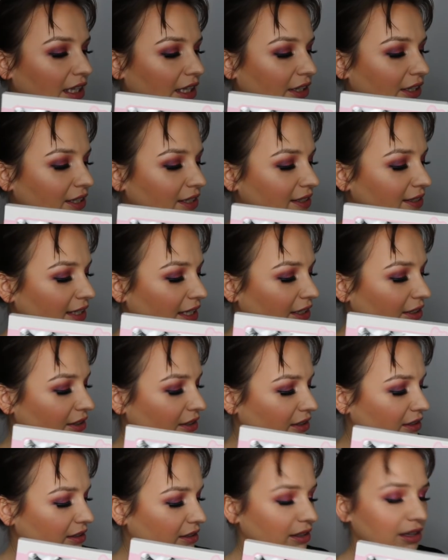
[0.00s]
I couldn't
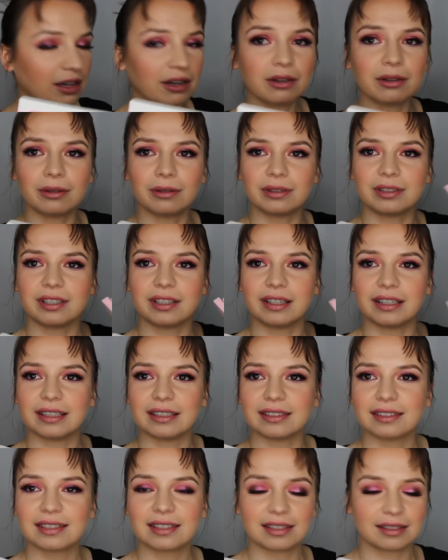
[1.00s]
say no to
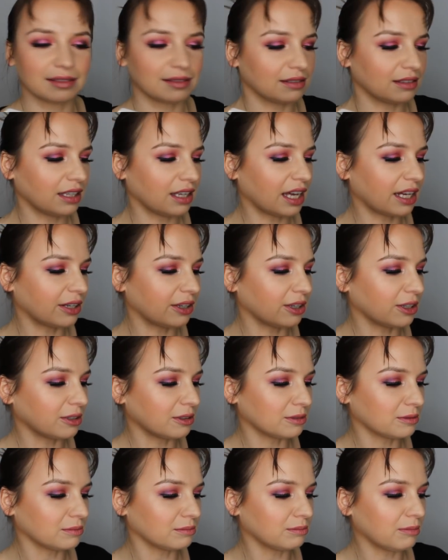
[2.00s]
these. I don't
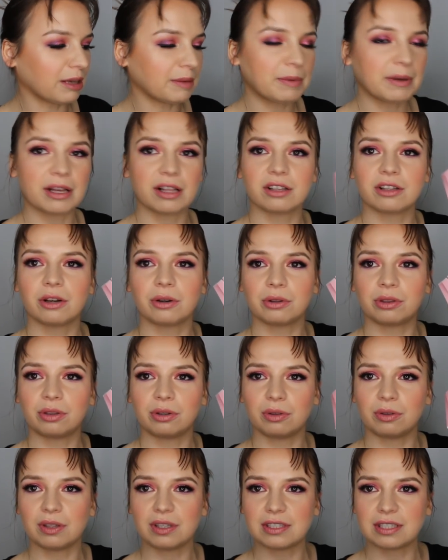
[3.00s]
know, maybe I'll go
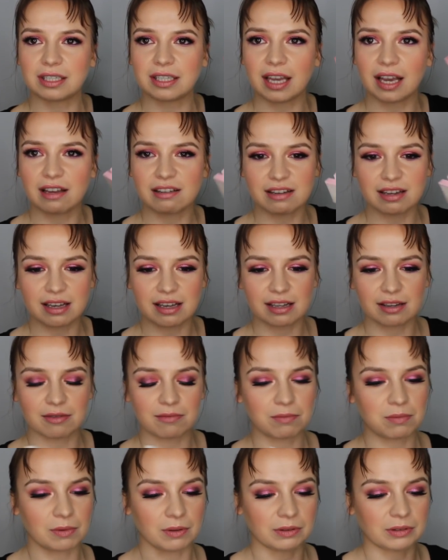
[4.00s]
through these again
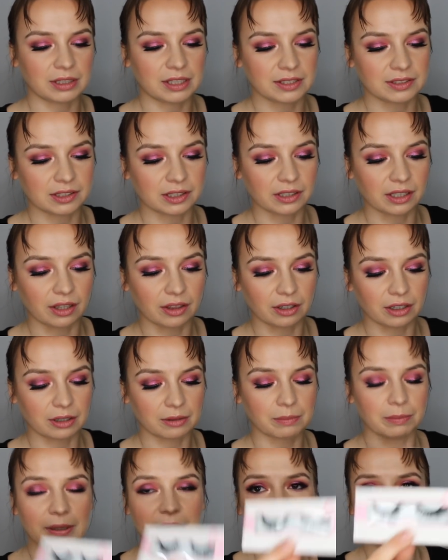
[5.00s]
and list
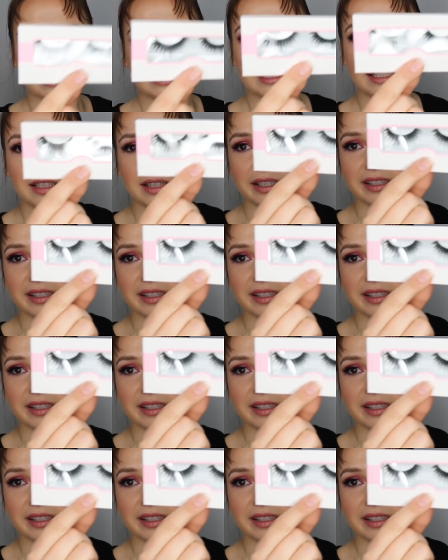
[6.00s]
another, but I did